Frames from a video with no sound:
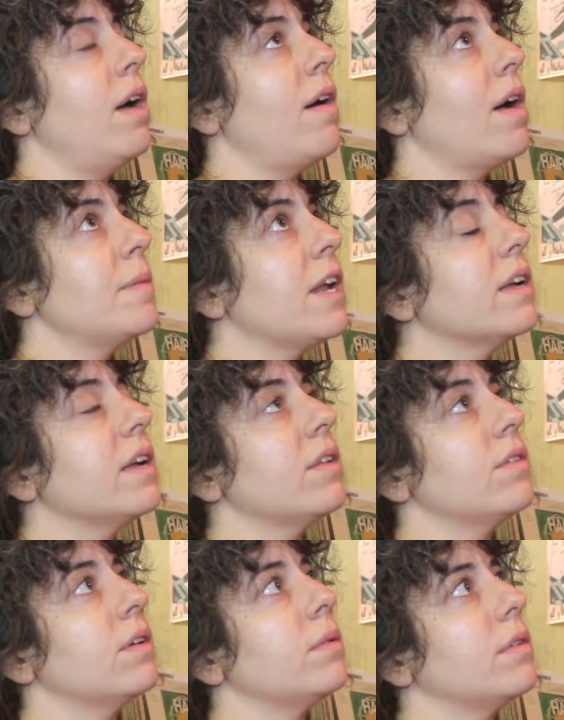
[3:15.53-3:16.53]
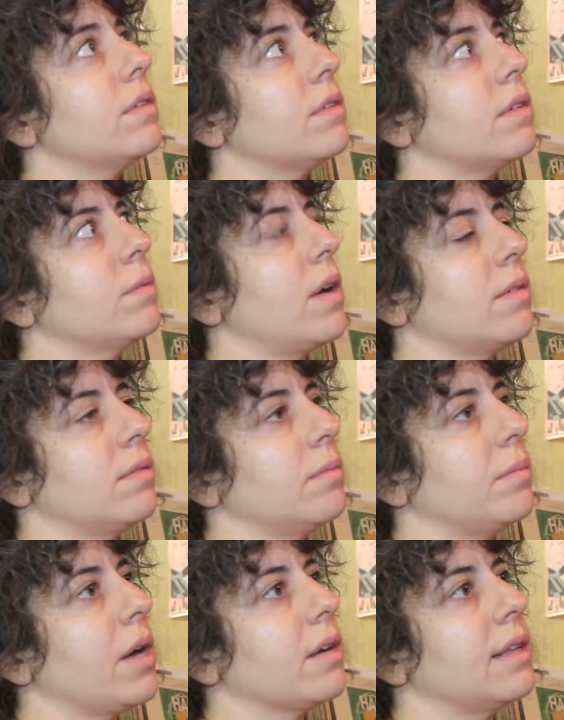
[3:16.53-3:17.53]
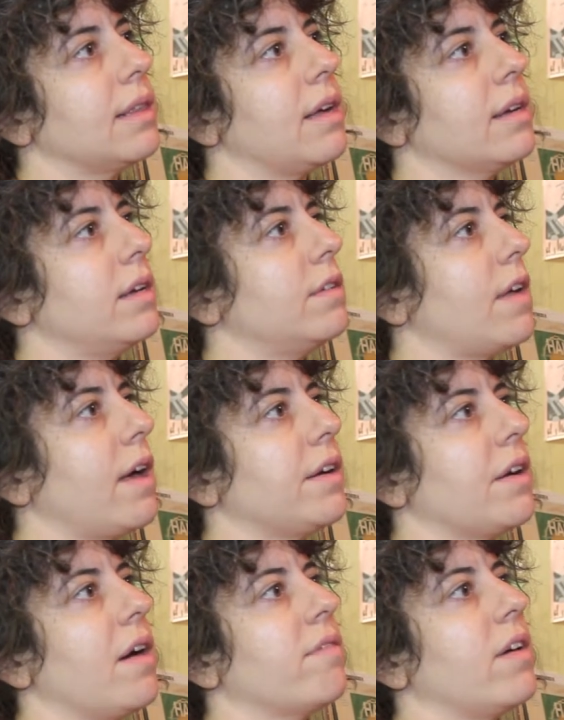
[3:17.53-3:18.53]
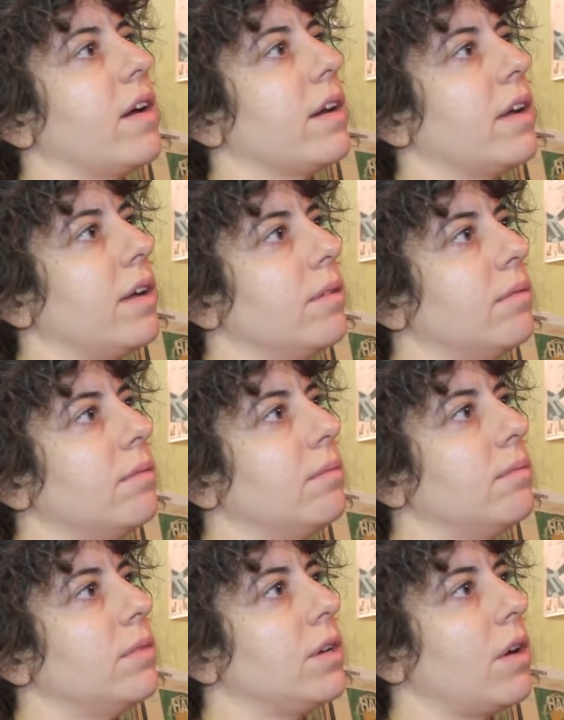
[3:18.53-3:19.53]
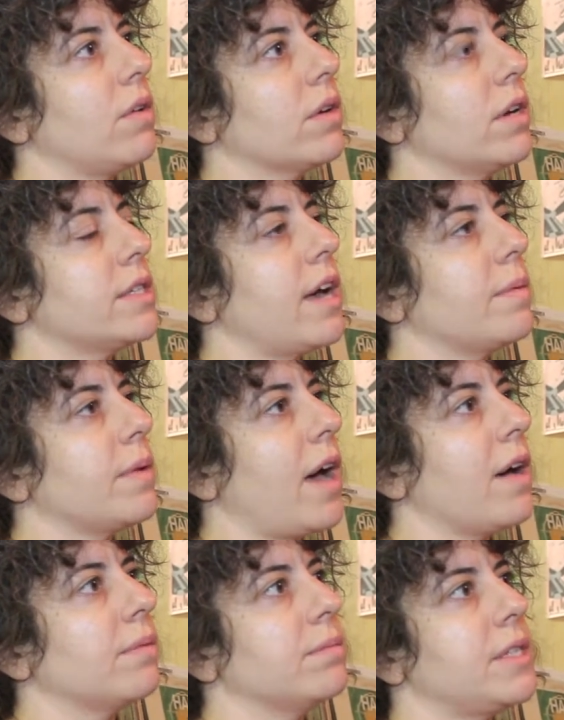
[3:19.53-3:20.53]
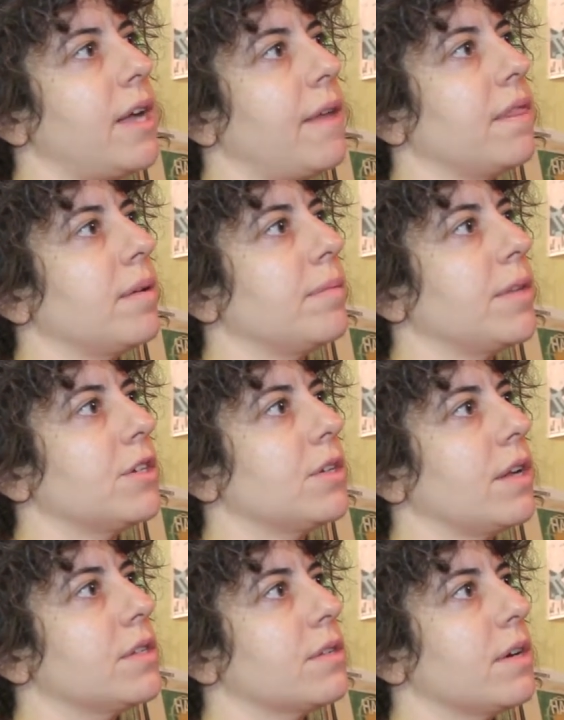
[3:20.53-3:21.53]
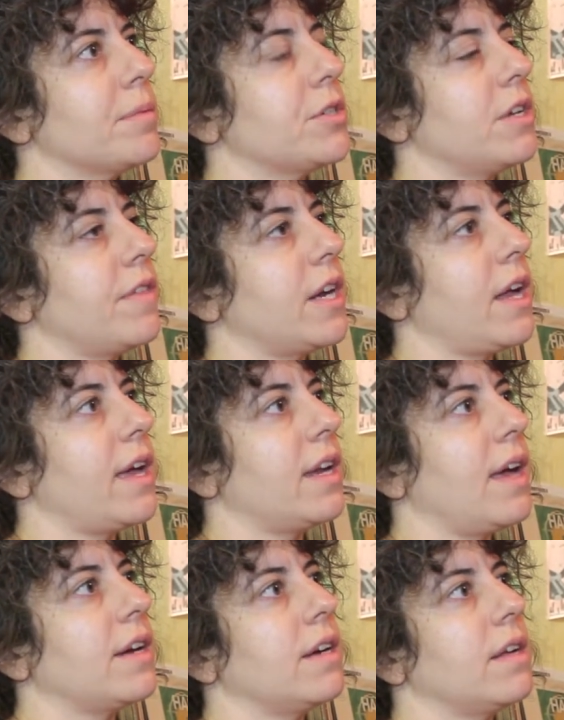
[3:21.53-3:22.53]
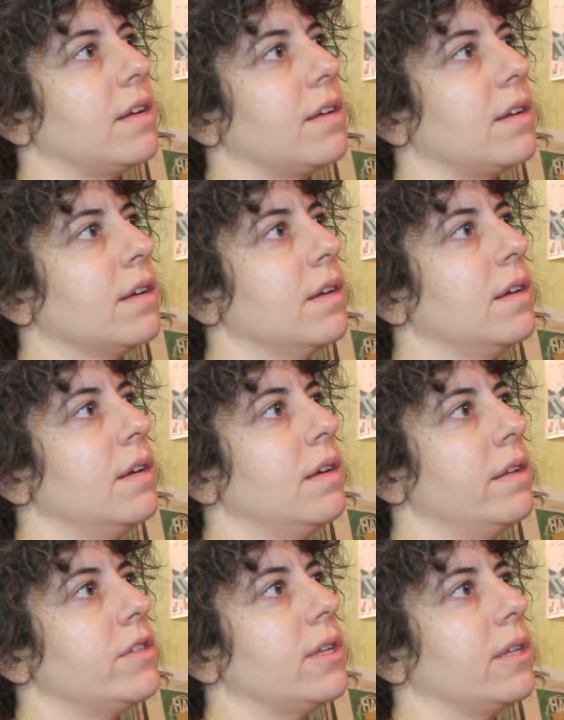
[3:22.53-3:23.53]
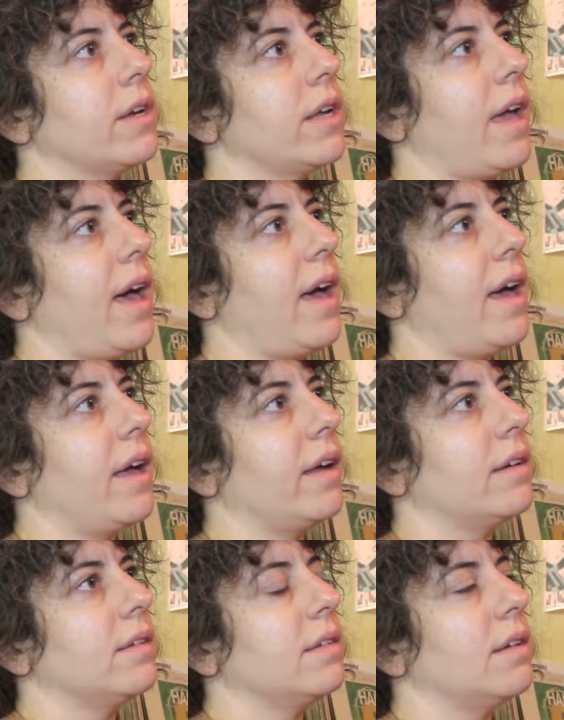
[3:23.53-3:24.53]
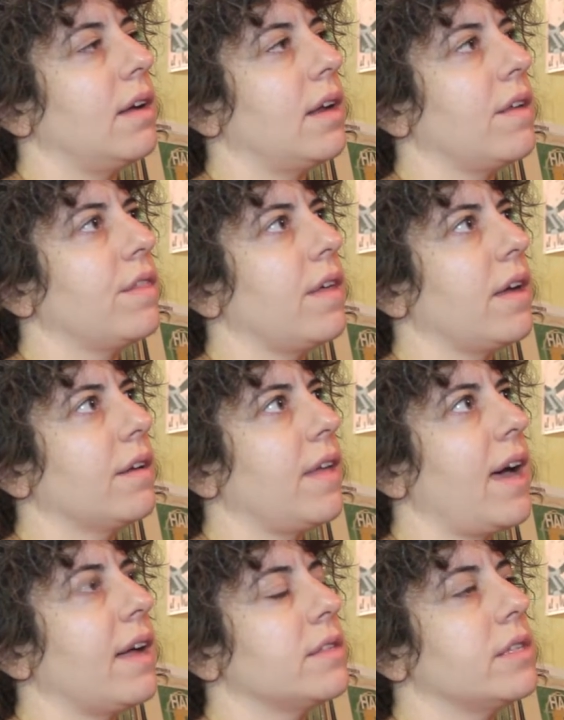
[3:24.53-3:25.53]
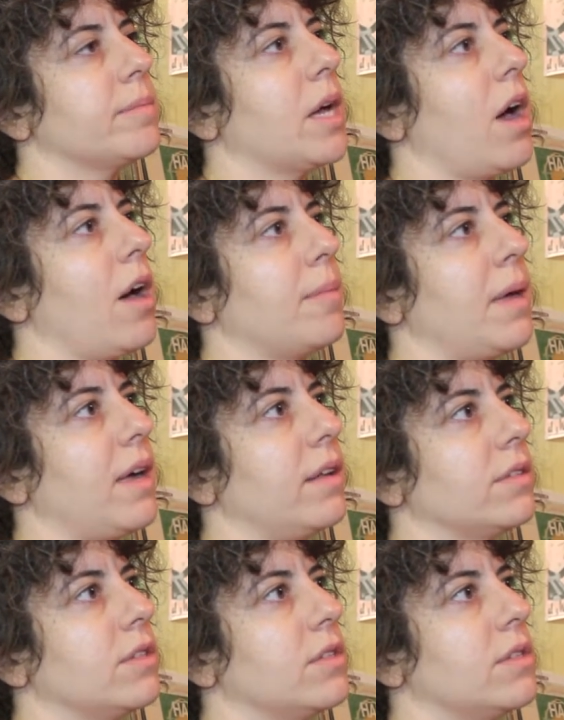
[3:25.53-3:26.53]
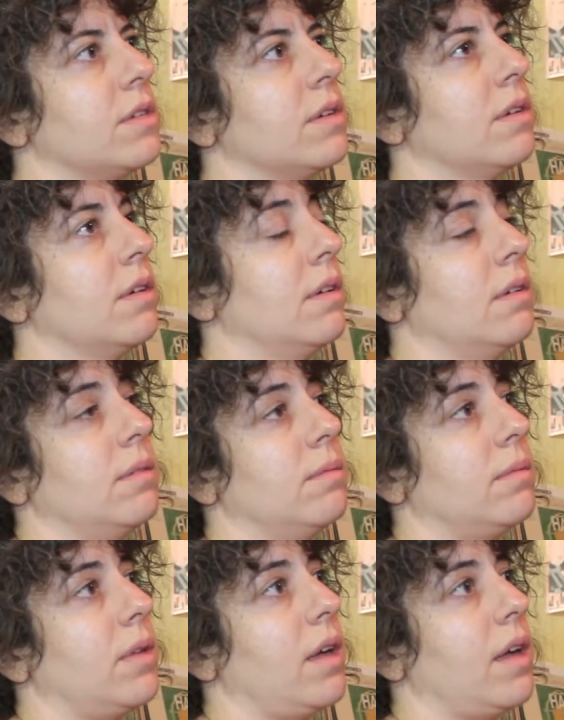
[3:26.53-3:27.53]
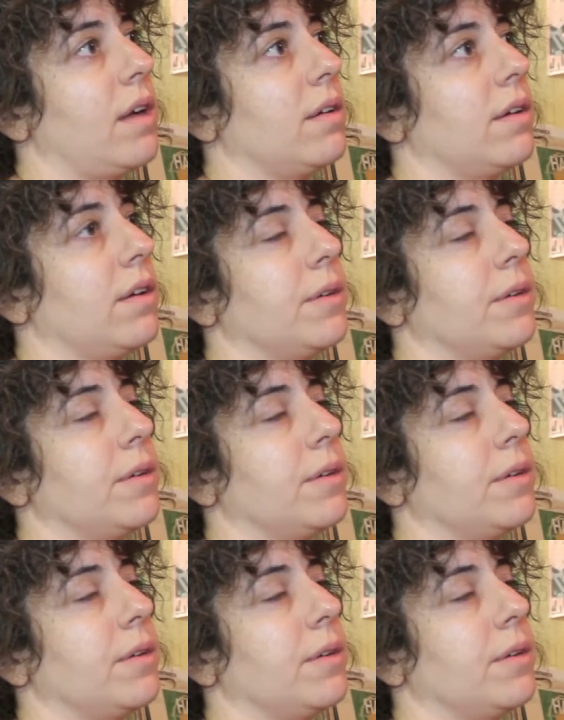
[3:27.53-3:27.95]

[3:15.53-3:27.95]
I mean, I guess it was when Buck and Lucky signed off on it, you know, because I sent them the transcription that I had edited to look at, and I think they had some comments, and